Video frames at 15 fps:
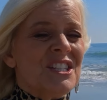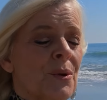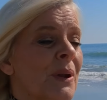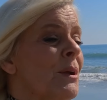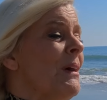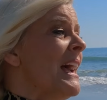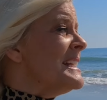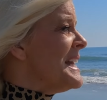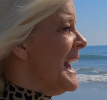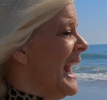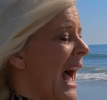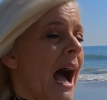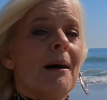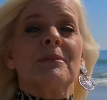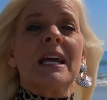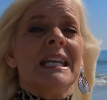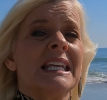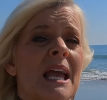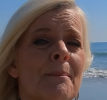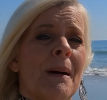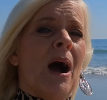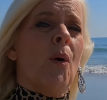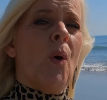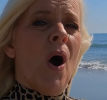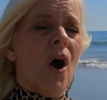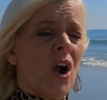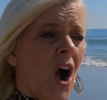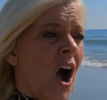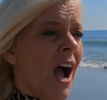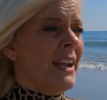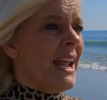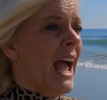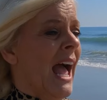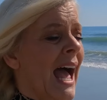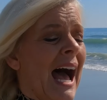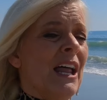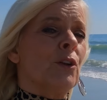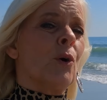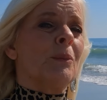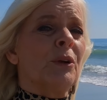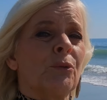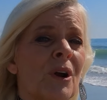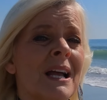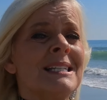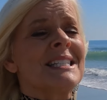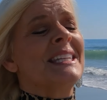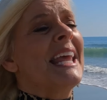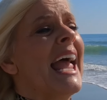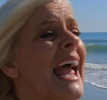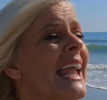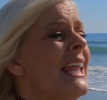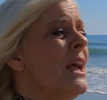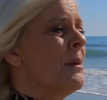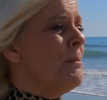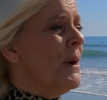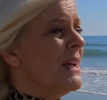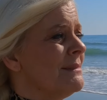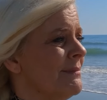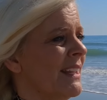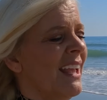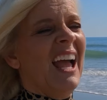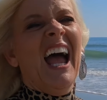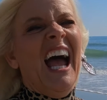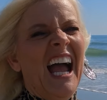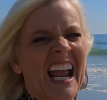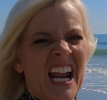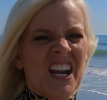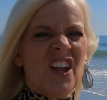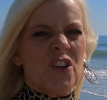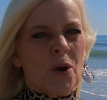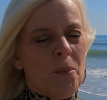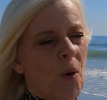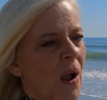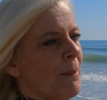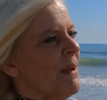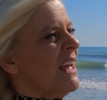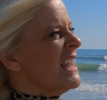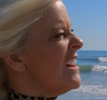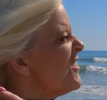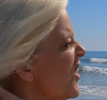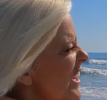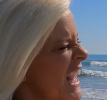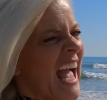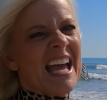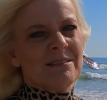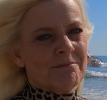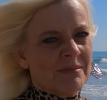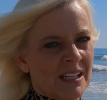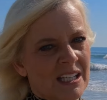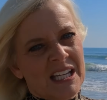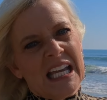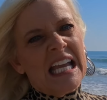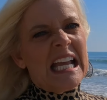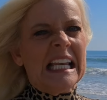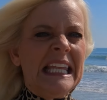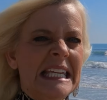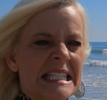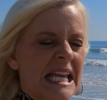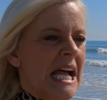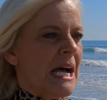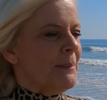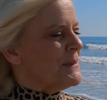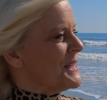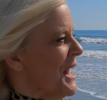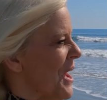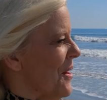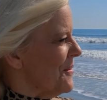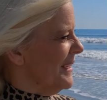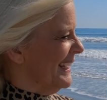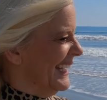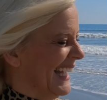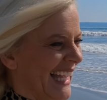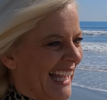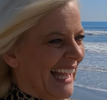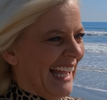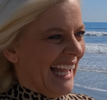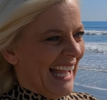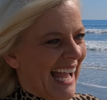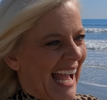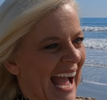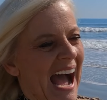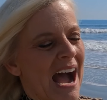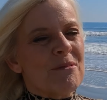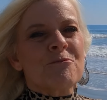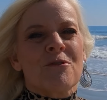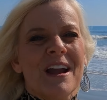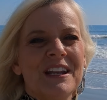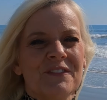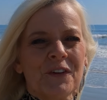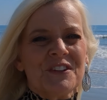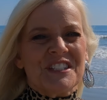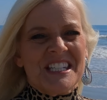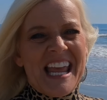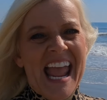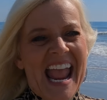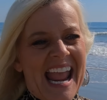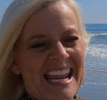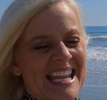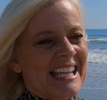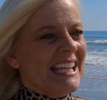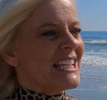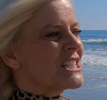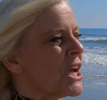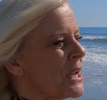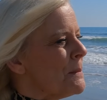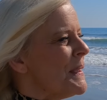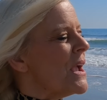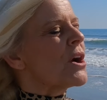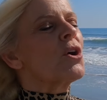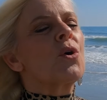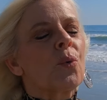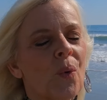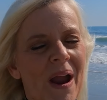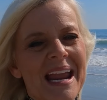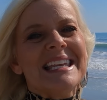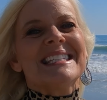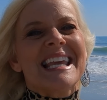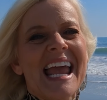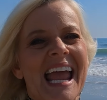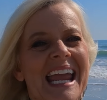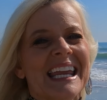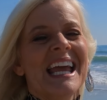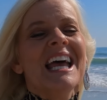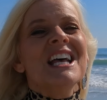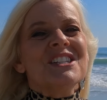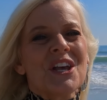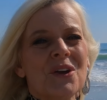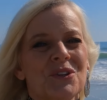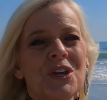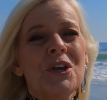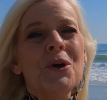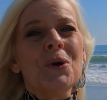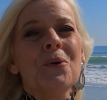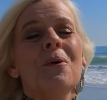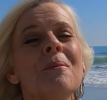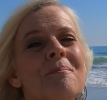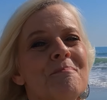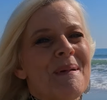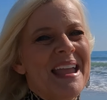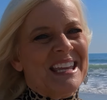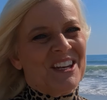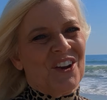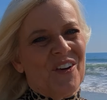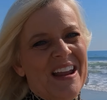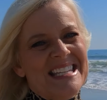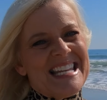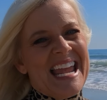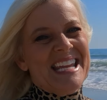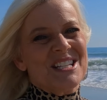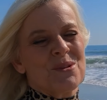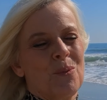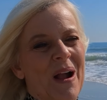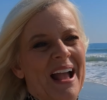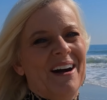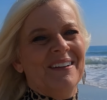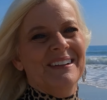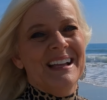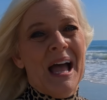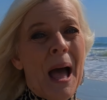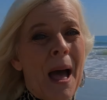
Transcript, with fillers: So anyways, I'm gonna get my walk on. I normally run today, but I got another appointment. I've already gotten cleaned up, so I'm ready for today. It's gonna be a great day. So you make it a great day as well.